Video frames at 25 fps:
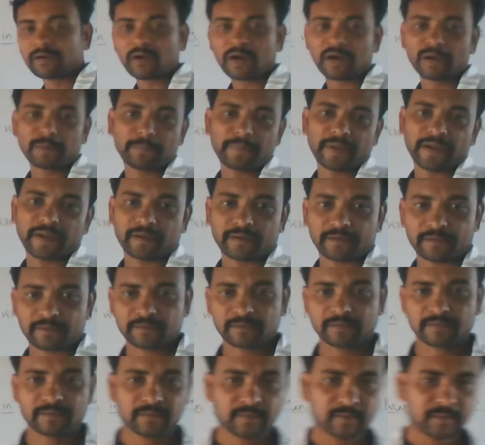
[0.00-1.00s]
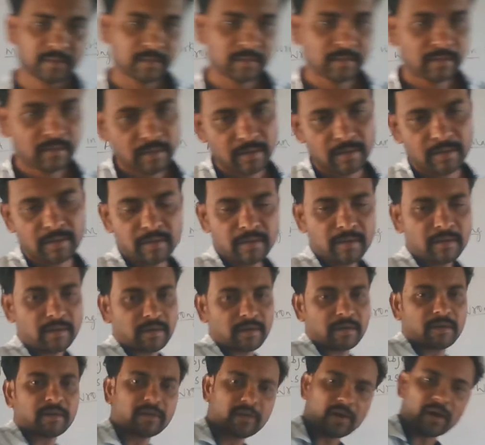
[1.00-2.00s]
wrong man.
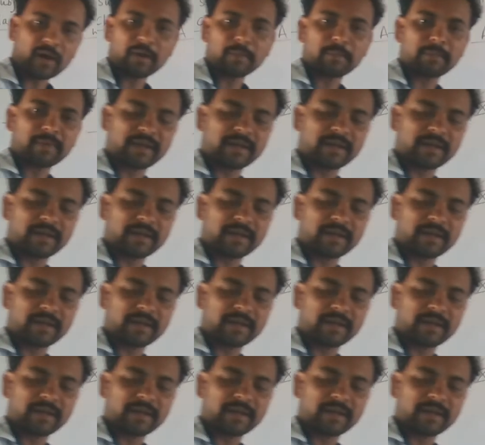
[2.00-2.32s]
A wrong